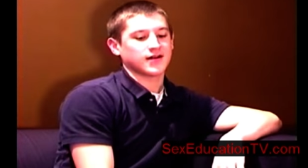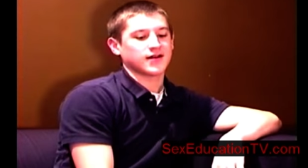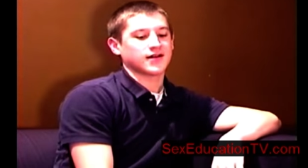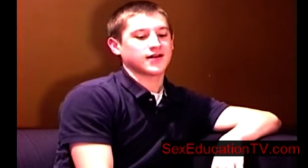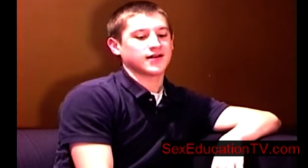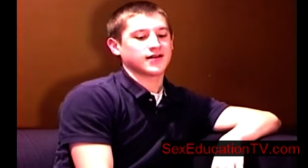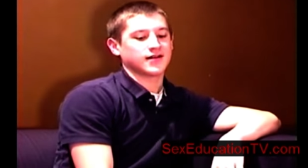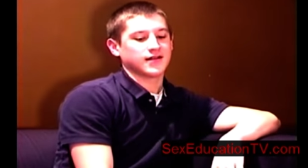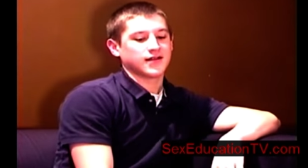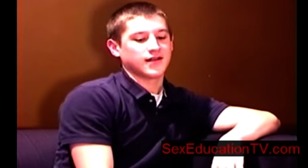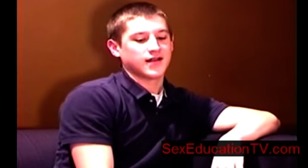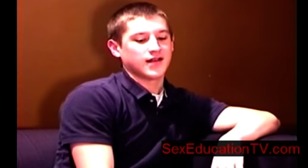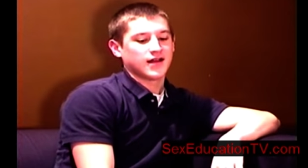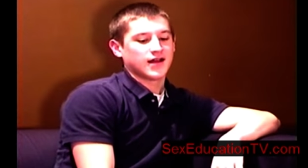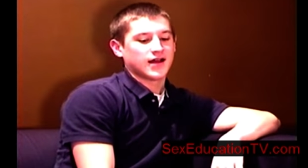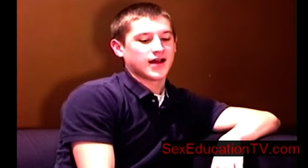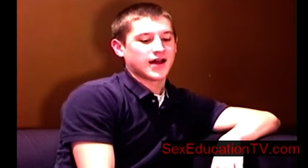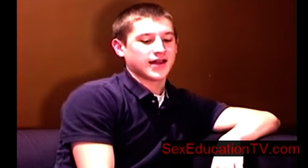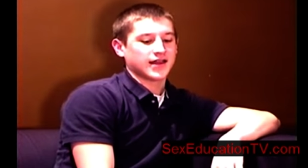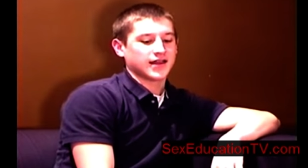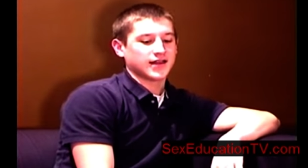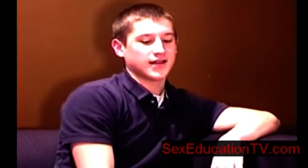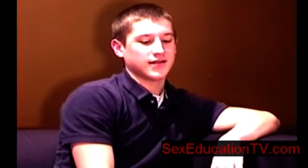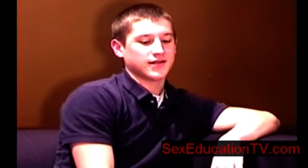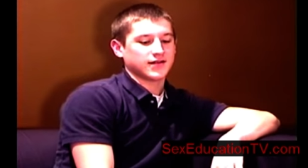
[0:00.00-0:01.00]
Uh,
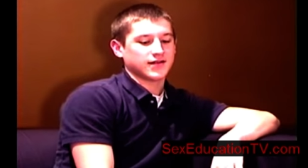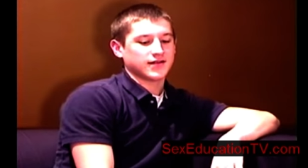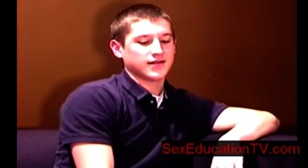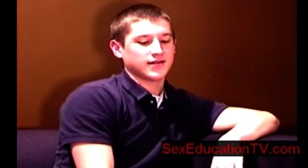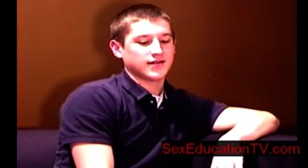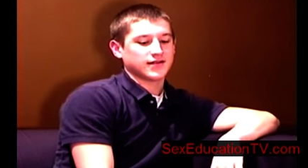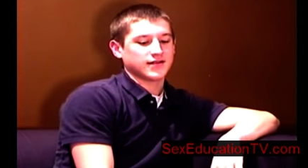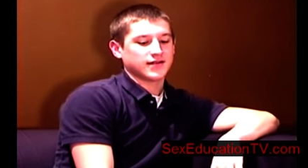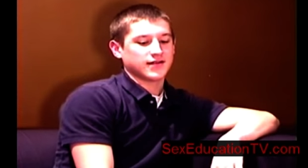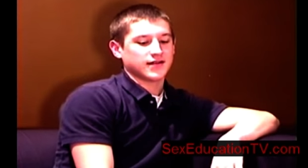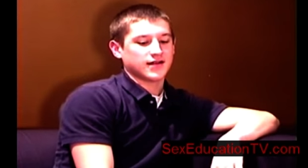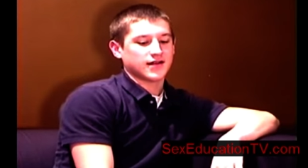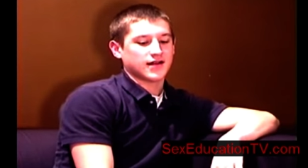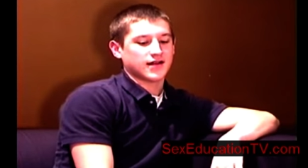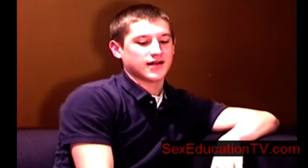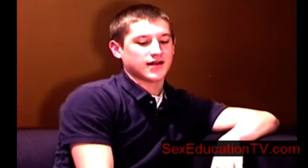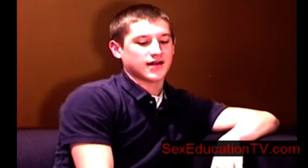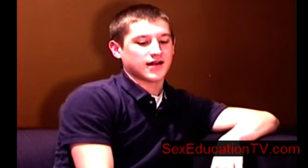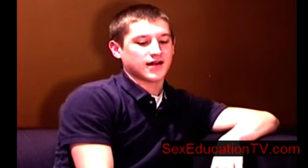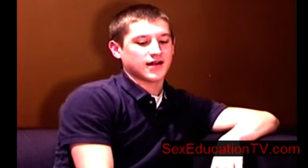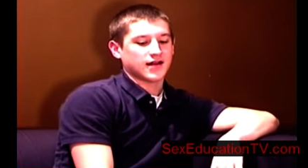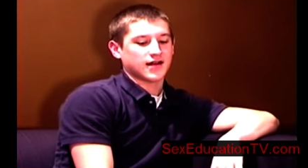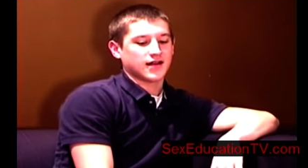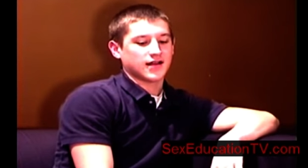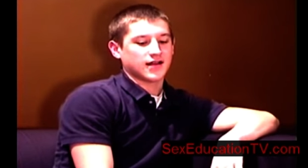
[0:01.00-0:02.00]
I think
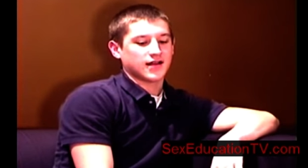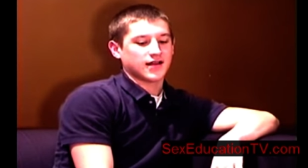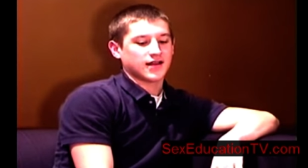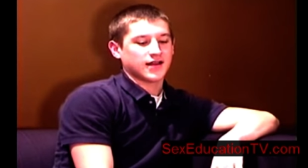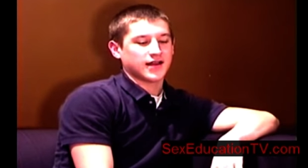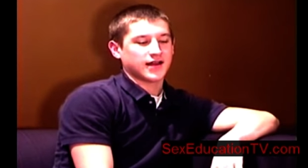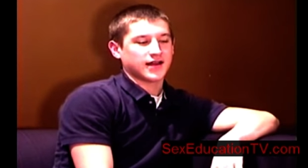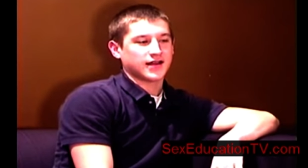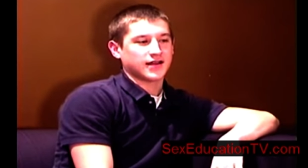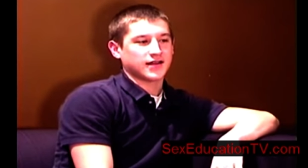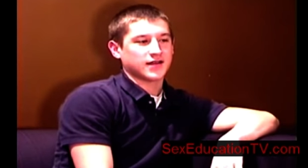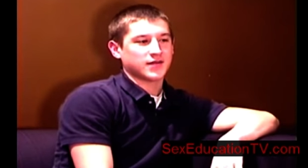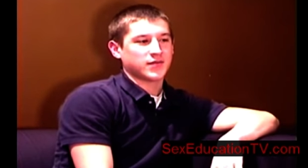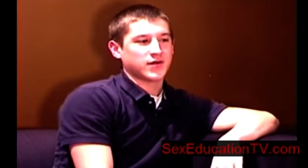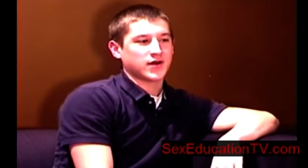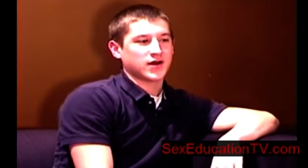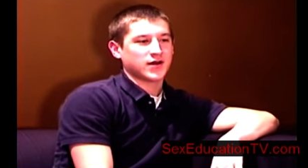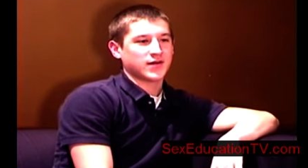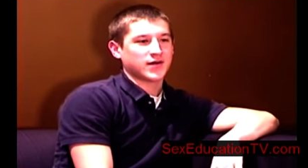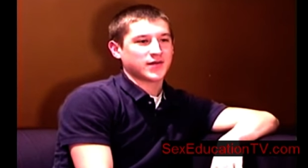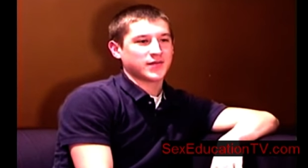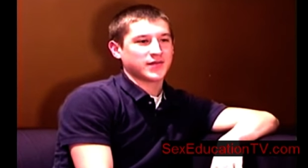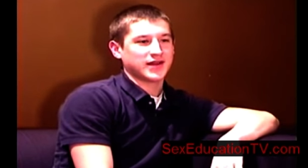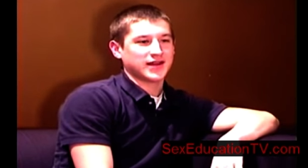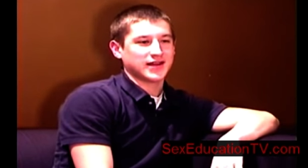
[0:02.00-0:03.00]
like the part
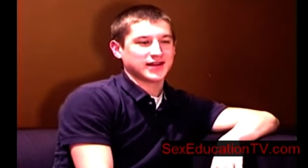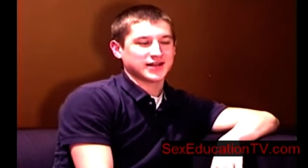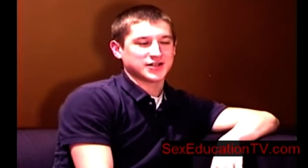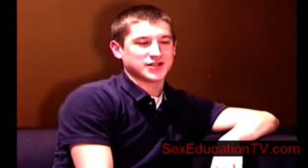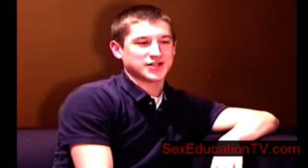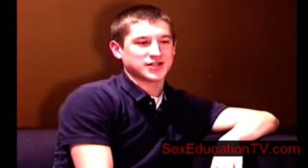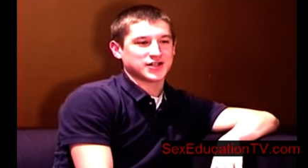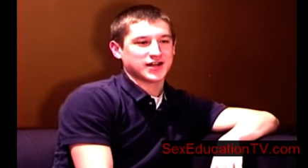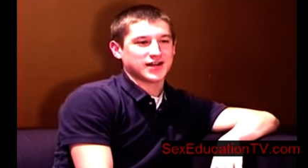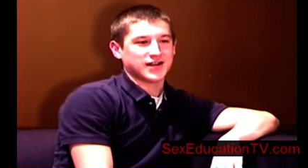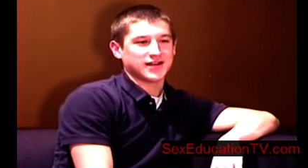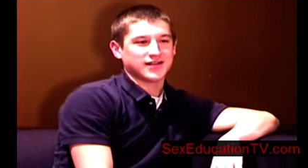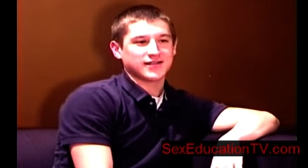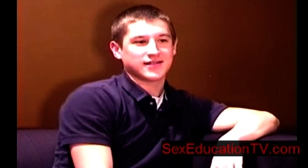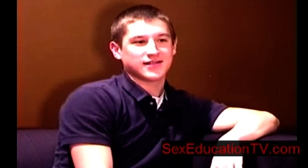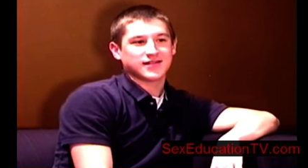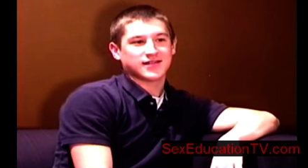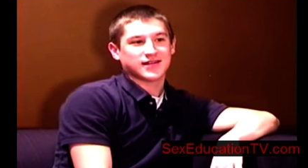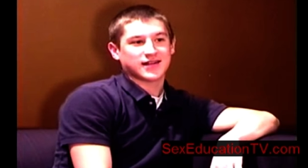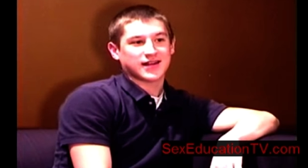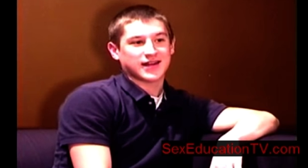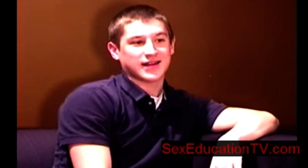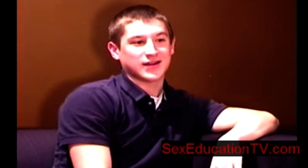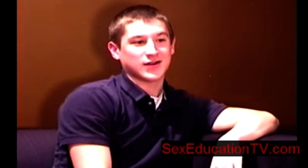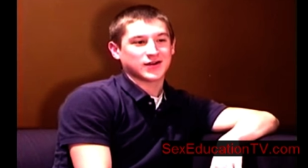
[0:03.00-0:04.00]
about being a chase
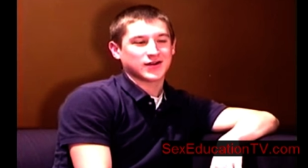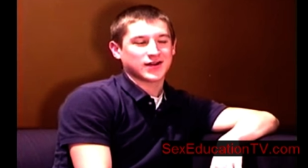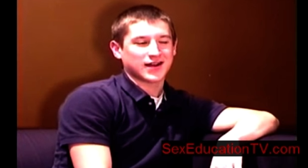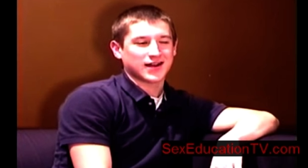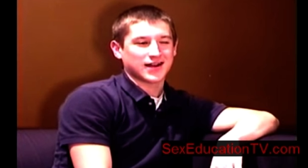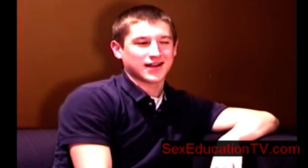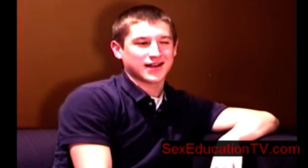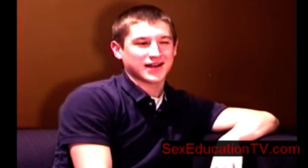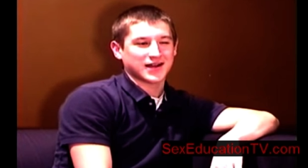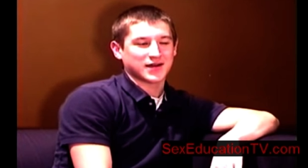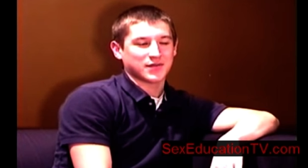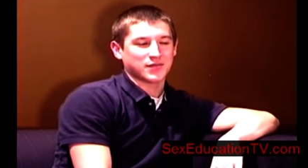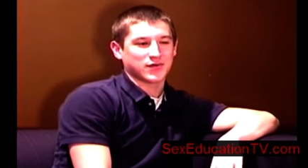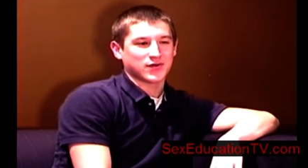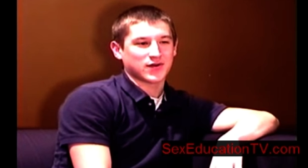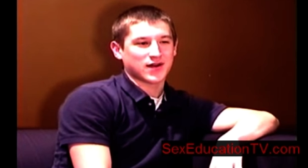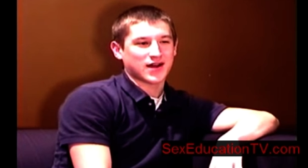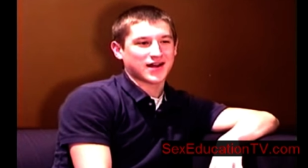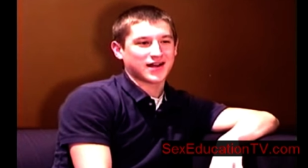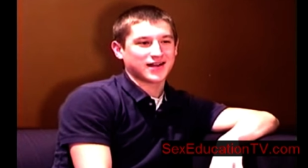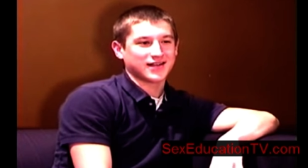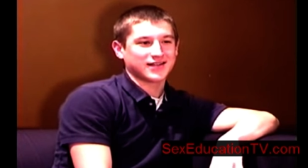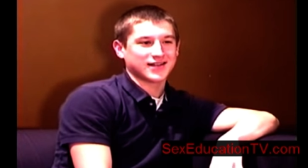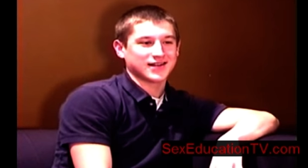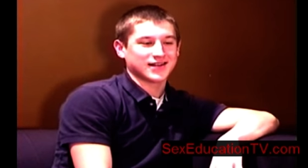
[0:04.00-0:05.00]
and like you're kind of like a
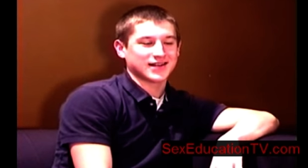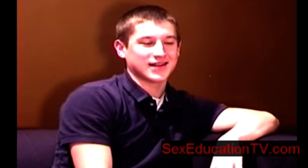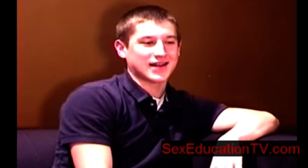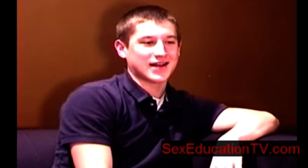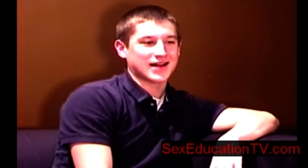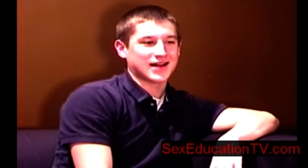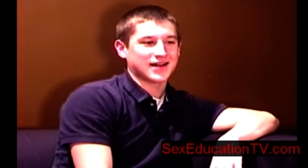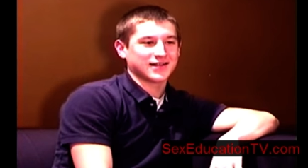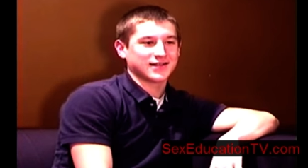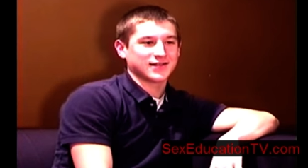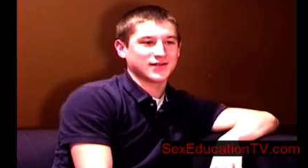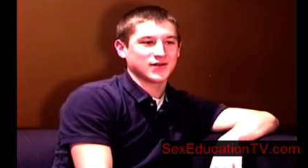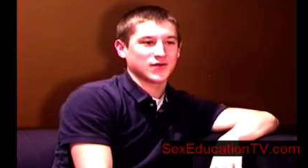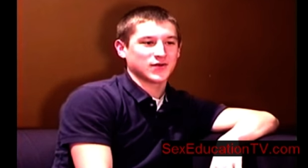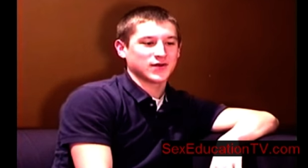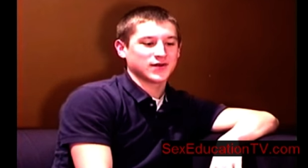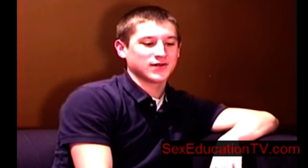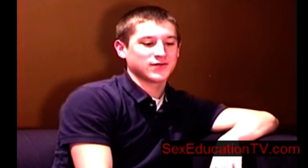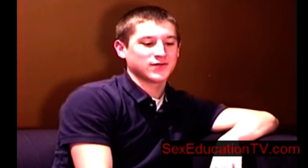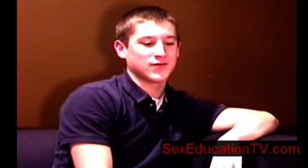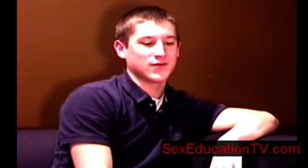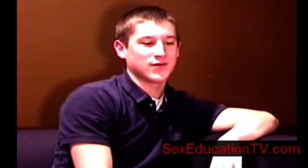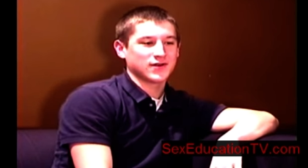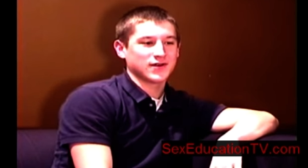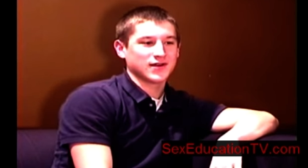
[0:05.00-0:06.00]
prize that the guy is
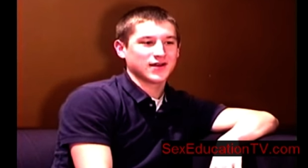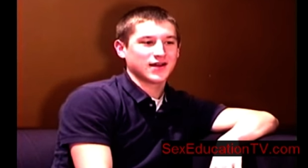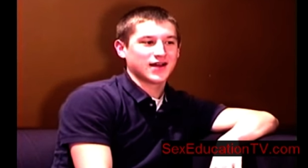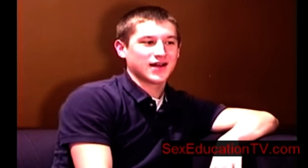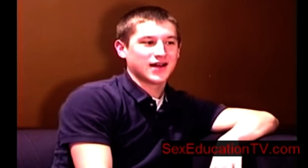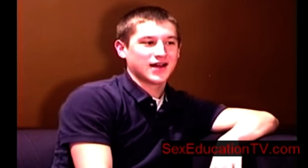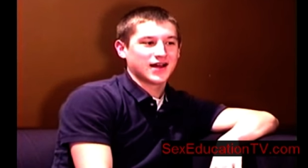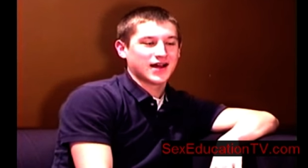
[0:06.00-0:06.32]
going for.